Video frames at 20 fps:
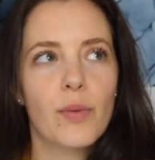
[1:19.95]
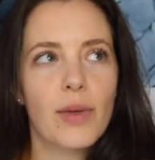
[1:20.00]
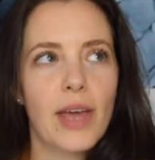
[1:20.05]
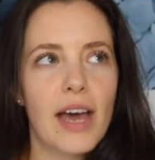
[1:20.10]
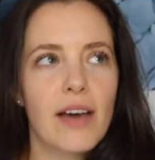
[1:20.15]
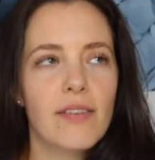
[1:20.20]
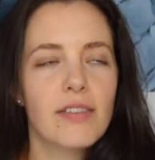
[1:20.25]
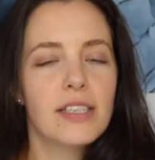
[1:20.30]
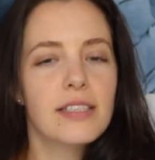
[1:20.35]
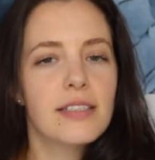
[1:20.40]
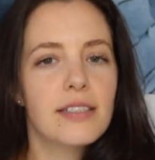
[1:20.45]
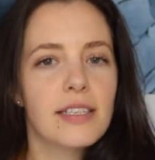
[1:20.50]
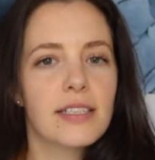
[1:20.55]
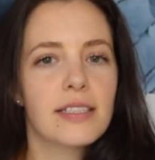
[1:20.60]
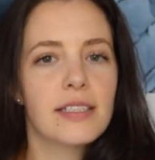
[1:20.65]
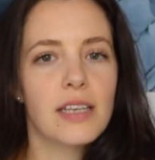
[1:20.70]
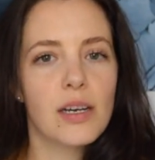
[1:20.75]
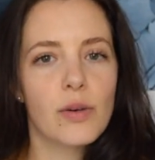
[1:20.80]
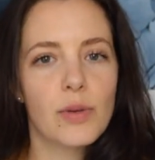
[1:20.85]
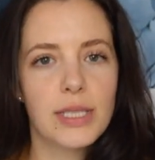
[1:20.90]
We have these
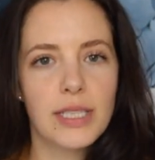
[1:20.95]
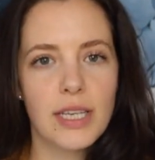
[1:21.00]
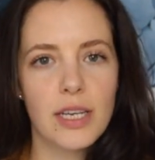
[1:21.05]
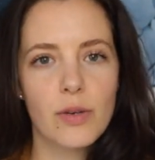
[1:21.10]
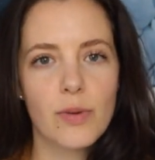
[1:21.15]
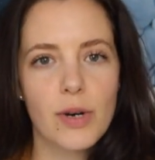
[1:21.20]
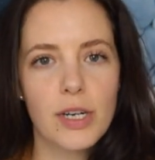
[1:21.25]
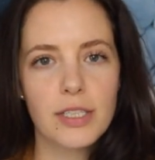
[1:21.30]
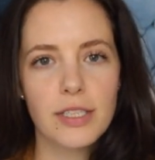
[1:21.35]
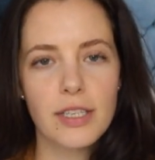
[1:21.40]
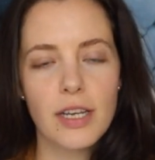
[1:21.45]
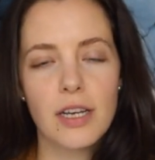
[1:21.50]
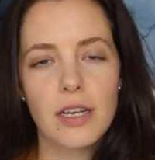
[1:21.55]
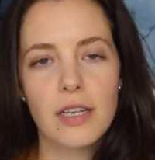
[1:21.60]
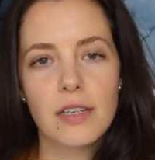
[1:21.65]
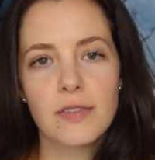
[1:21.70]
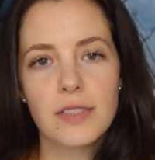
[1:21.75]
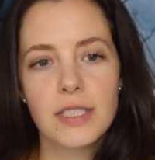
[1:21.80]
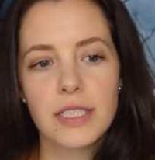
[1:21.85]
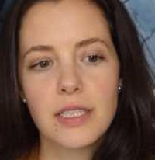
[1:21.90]
things that we say to
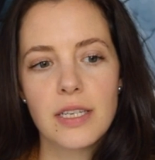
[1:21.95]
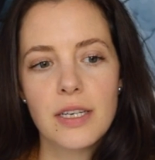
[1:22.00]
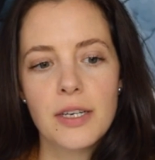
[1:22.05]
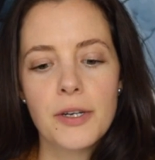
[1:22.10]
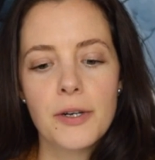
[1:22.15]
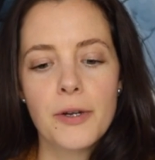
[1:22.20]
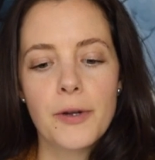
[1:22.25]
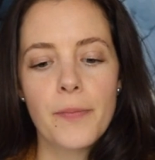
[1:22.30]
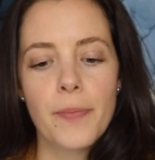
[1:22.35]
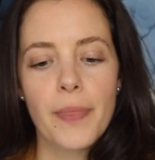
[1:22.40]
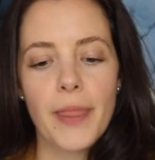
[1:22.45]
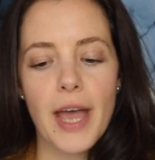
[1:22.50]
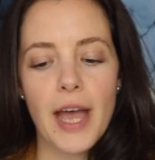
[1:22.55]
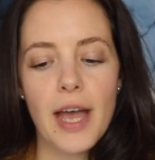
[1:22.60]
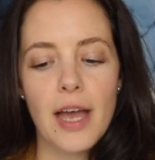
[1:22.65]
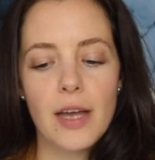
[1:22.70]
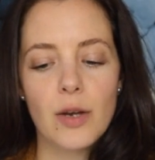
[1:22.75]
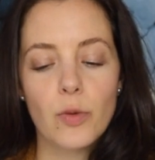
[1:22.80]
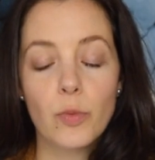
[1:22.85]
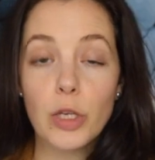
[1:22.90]
ourselves
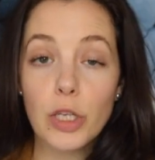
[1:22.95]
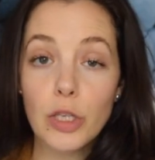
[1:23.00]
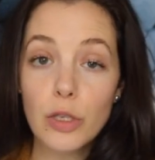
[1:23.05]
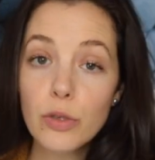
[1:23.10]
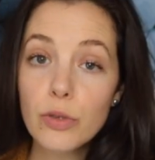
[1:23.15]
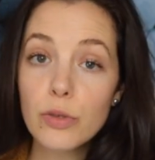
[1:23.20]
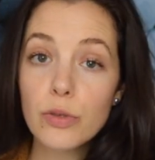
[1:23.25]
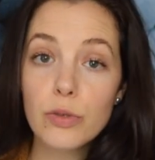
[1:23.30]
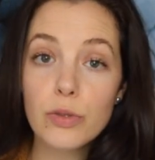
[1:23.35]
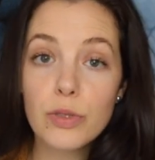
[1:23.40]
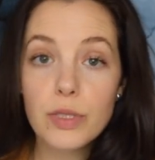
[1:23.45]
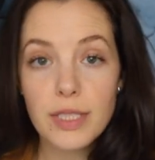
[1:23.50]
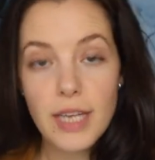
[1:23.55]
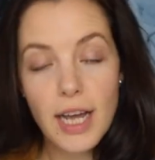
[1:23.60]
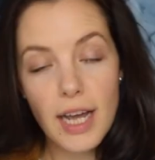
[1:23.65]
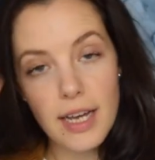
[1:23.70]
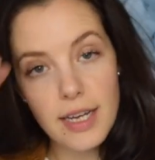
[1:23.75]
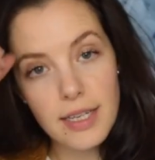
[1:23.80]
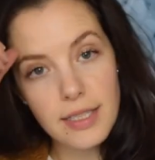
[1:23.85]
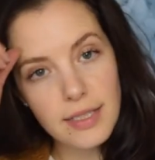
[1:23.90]
that we use
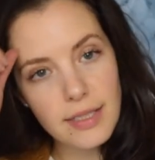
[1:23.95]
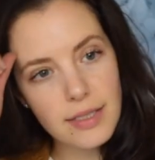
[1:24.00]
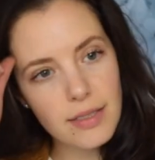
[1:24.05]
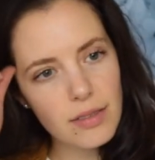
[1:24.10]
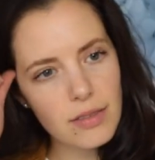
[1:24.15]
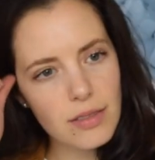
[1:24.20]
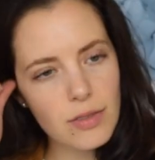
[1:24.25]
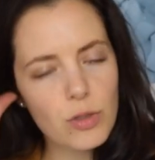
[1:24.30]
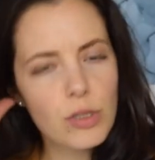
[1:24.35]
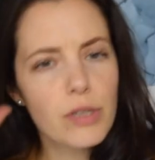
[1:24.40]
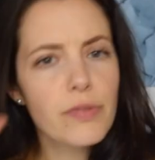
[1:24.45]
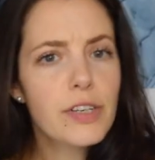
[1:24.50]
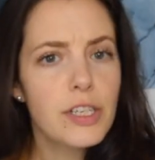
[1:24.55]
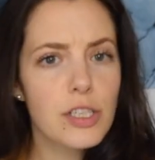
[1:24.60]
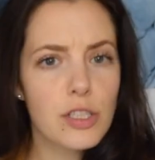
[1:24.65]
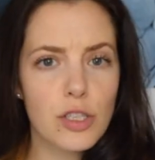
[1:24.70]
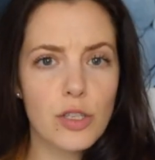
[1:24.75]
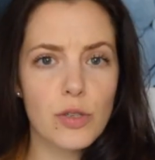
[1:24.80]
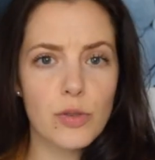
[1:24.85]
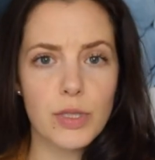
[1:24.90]
as sort of
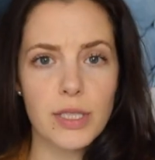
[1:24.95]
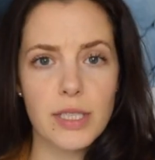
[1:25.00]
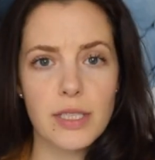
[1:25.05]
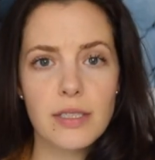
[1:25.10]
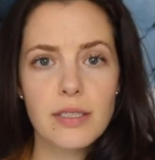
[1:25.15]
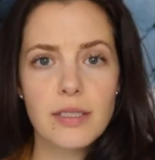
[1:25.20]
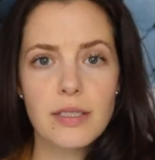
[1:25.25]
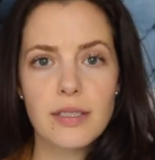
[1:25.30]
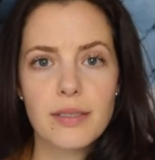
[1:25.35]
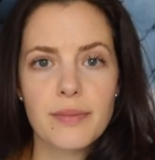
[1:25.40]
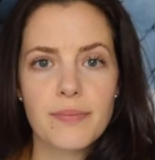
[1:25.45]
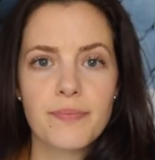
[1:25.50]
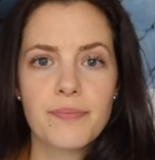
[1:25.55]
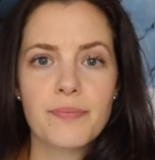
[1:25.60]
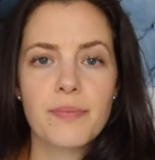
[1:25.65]
excuses,